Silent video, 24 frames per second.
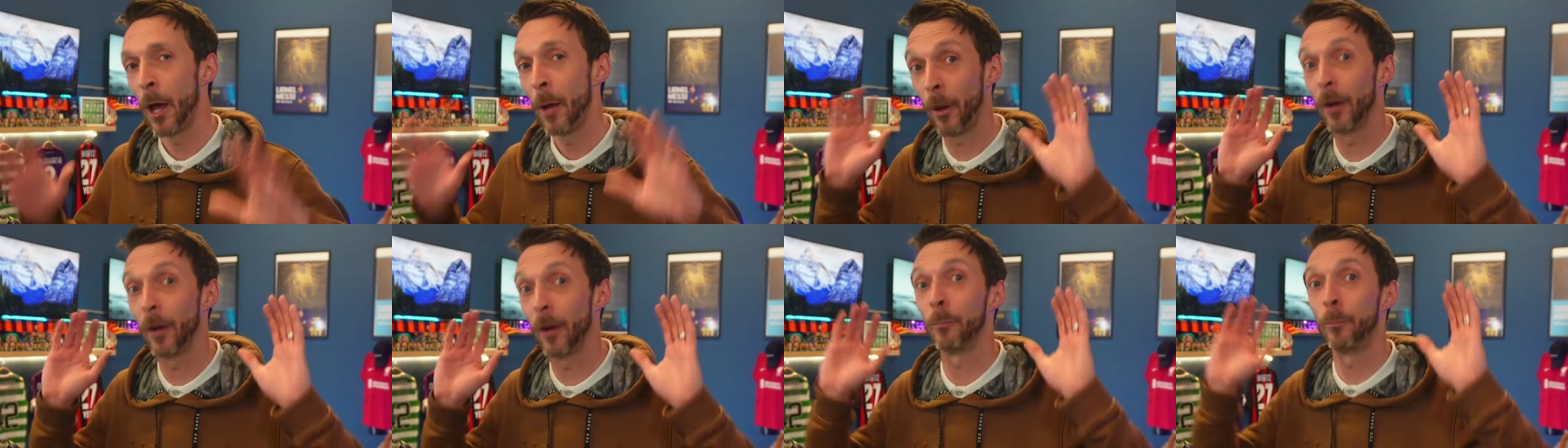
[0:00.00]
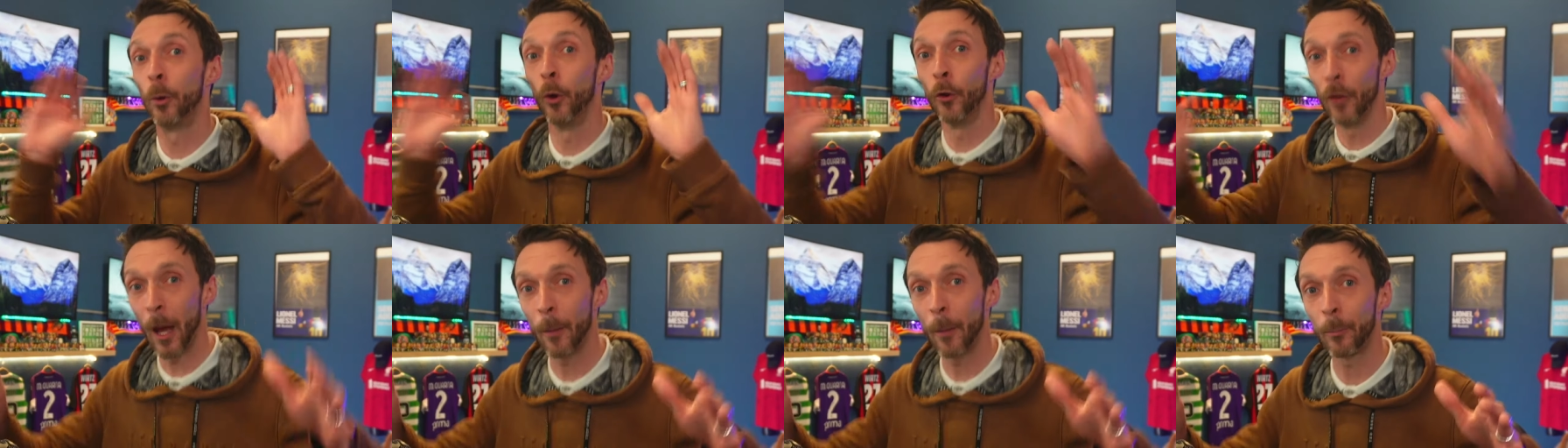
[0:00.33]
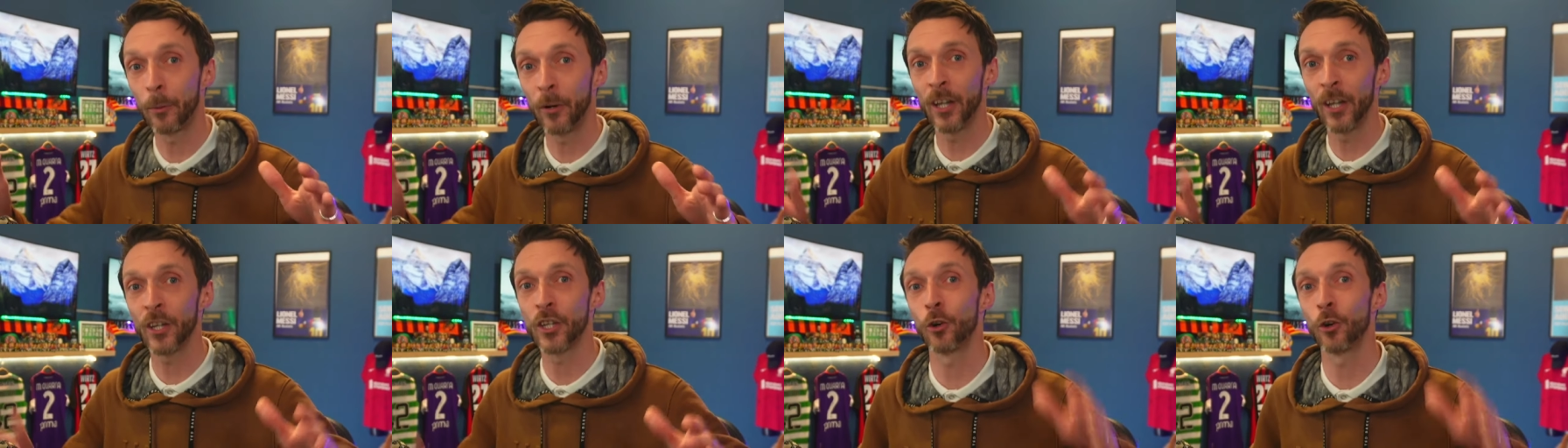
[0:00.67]
but put that
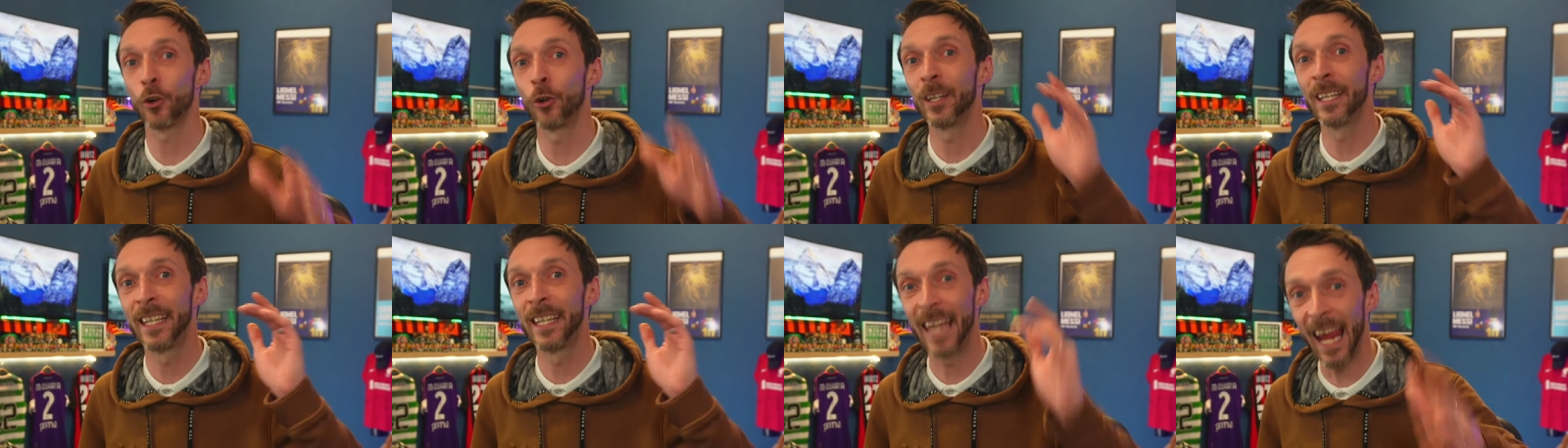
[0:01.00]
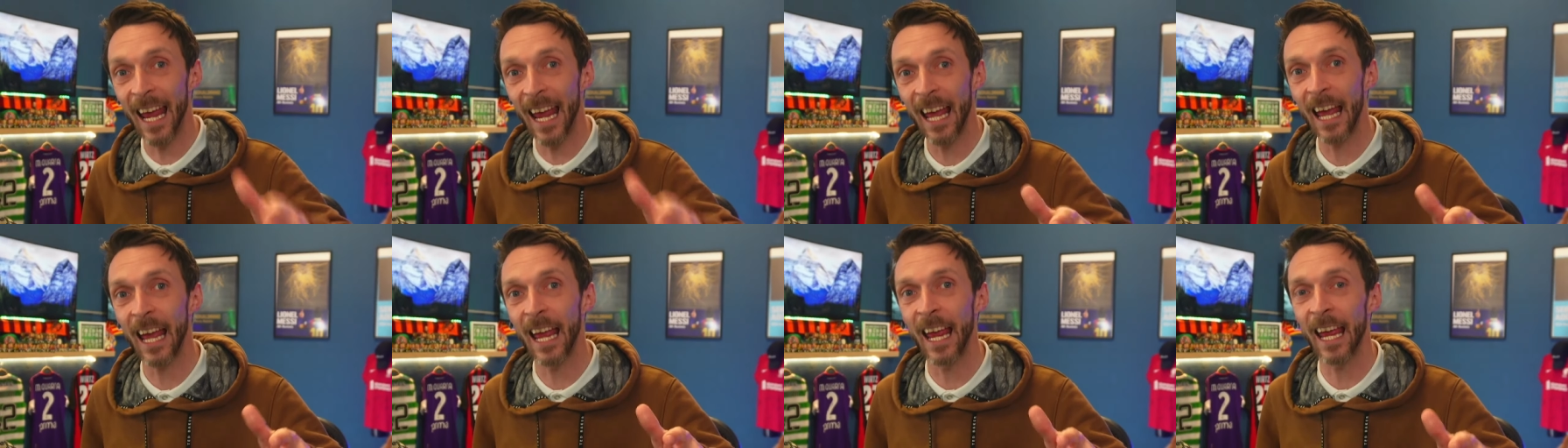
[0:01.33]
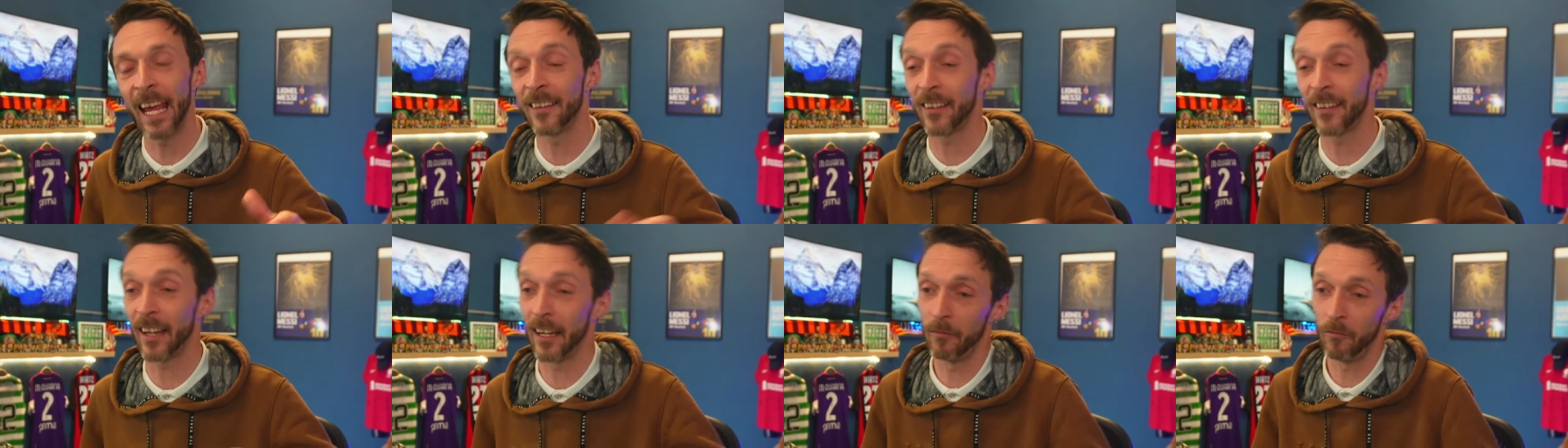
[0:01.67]
pressure on, get
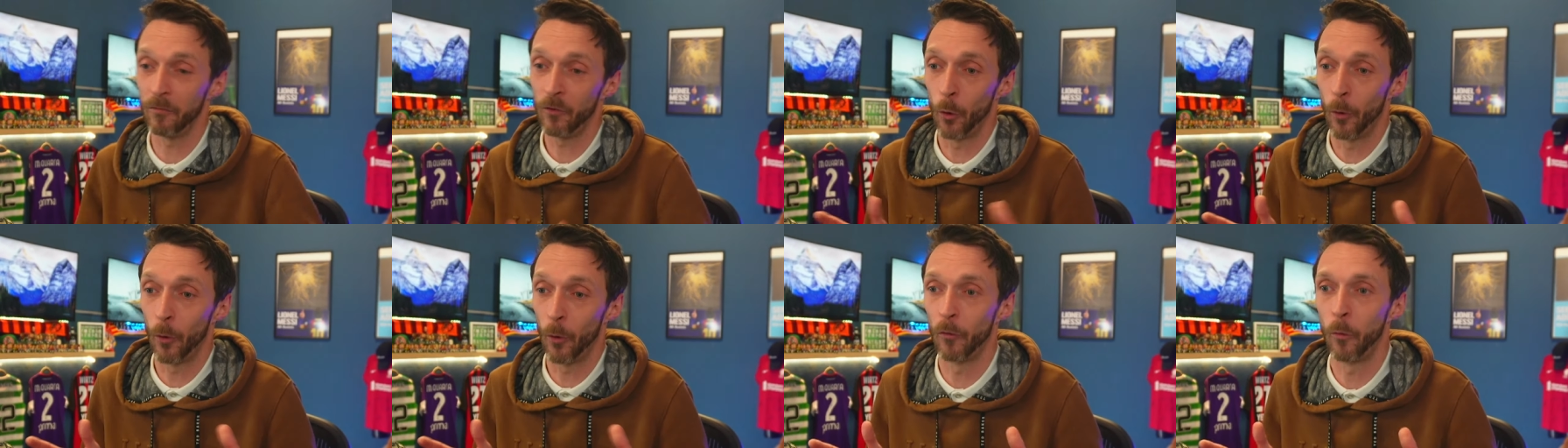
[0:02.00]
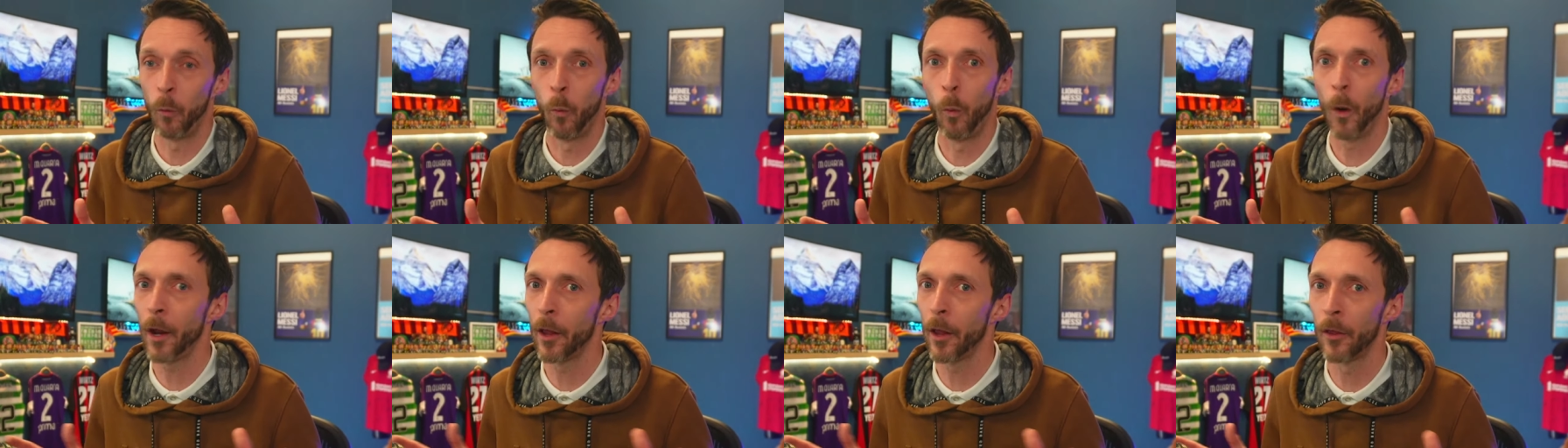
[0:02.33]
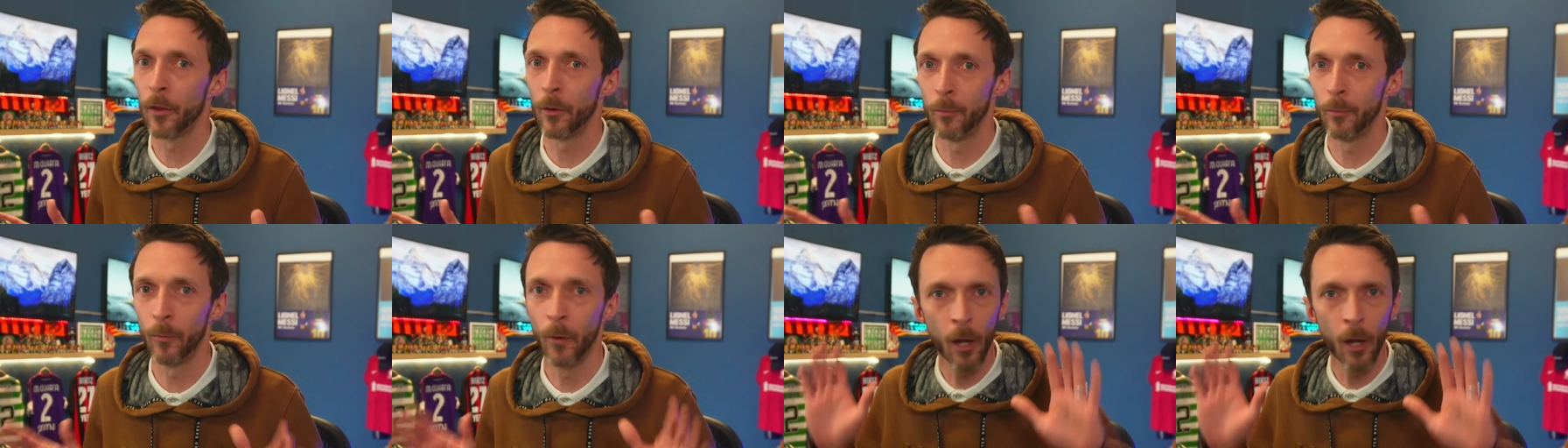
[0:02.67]
ahead, and you know if one
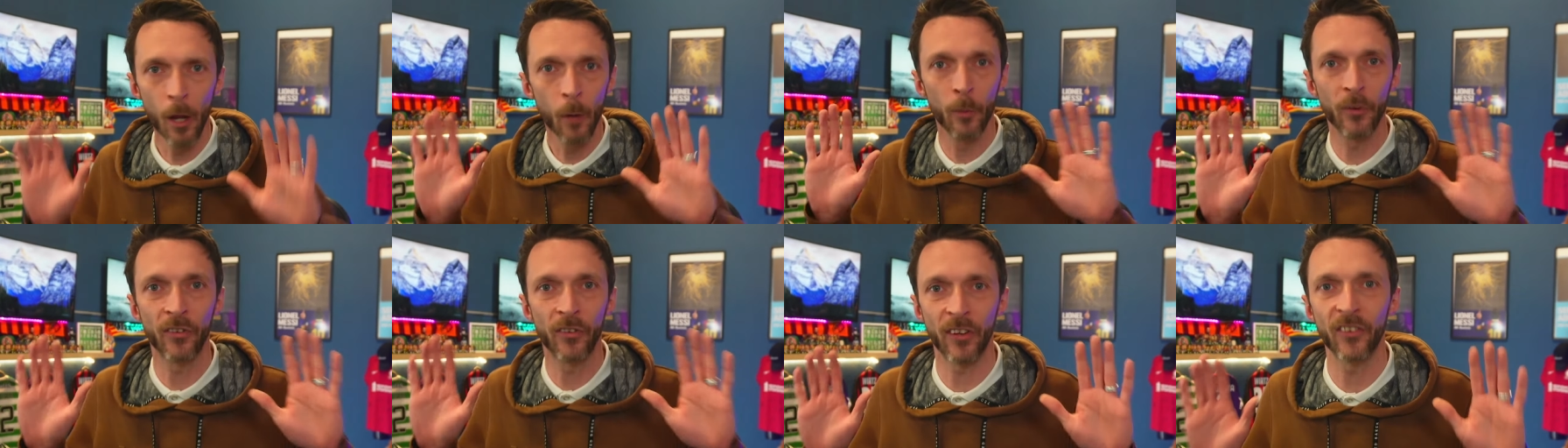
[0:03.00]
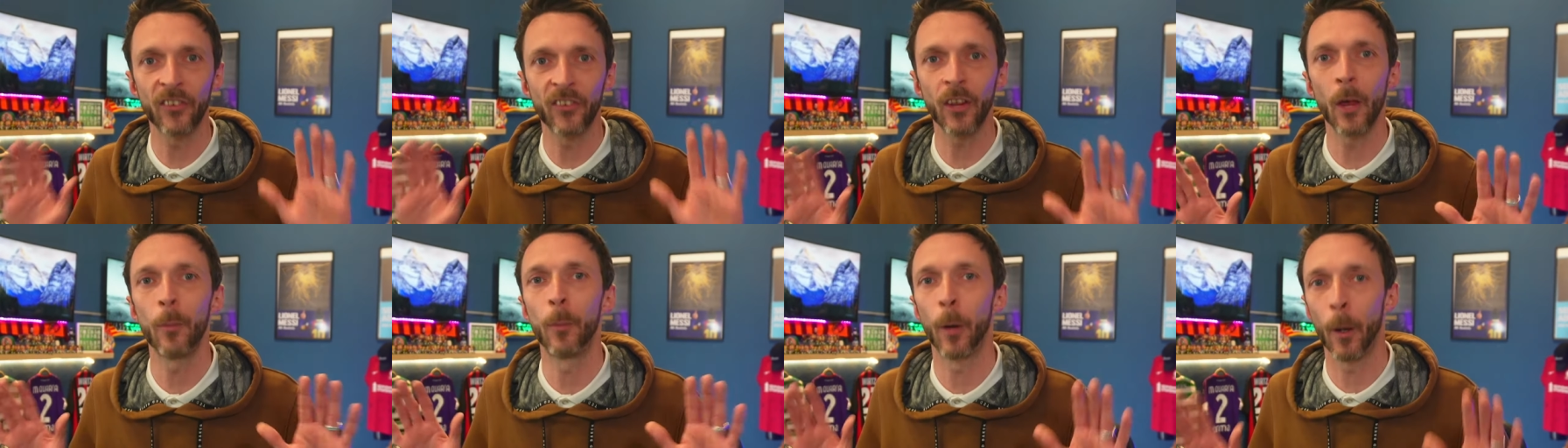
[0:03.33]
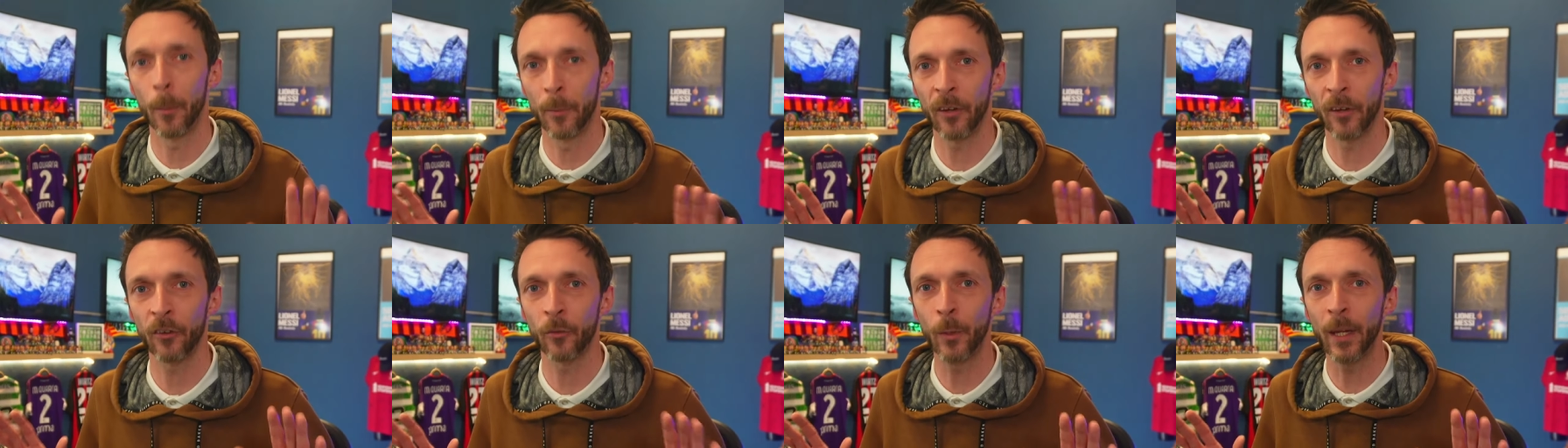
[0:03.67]
of them was to slip
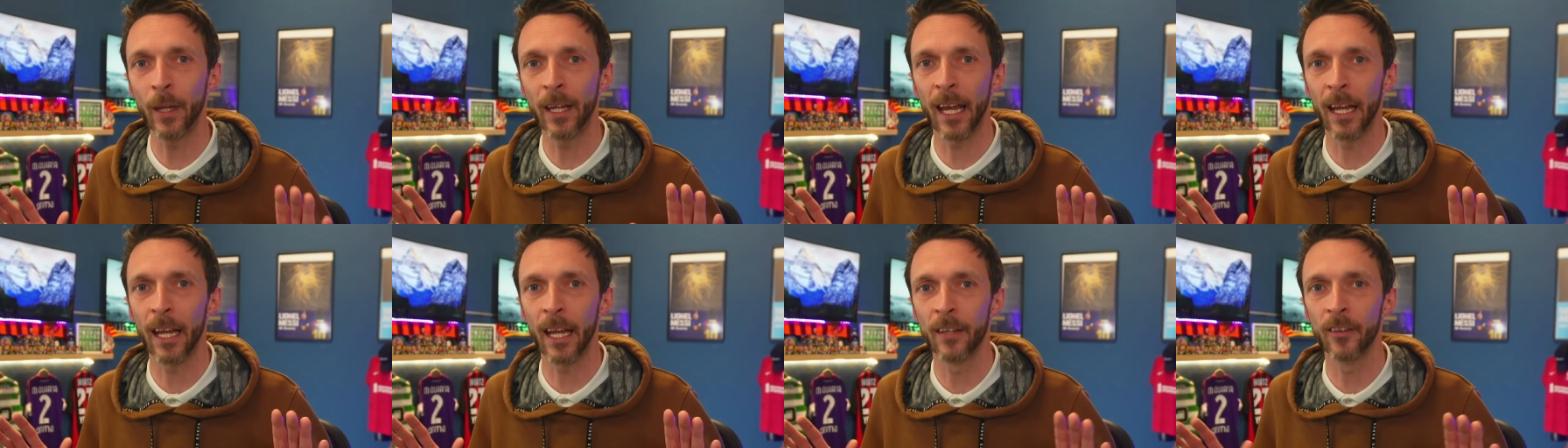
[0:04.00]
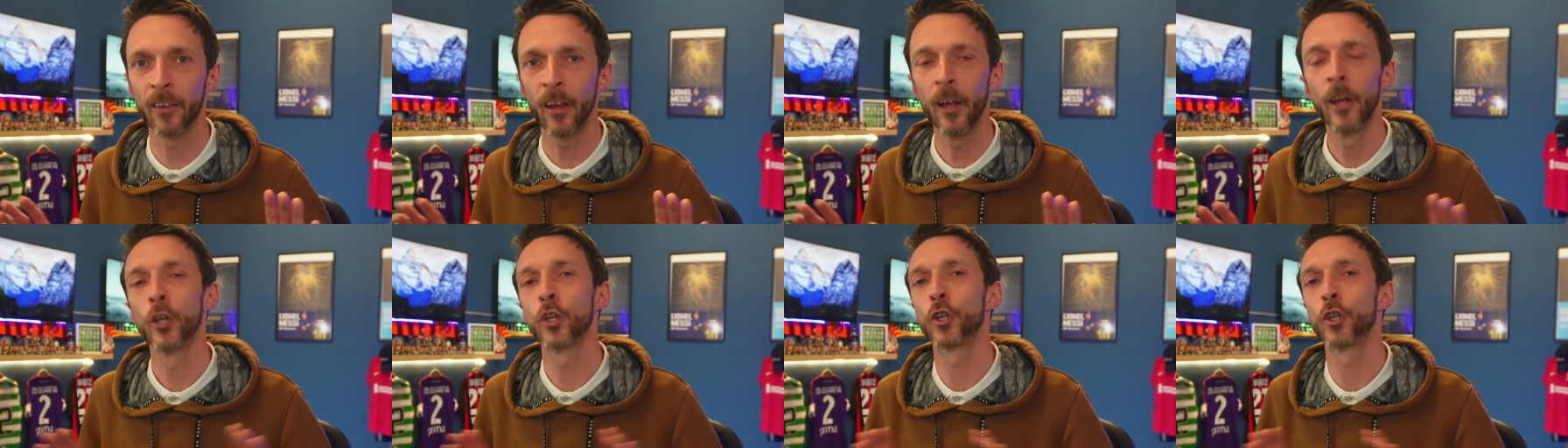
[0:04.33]
up this weekend,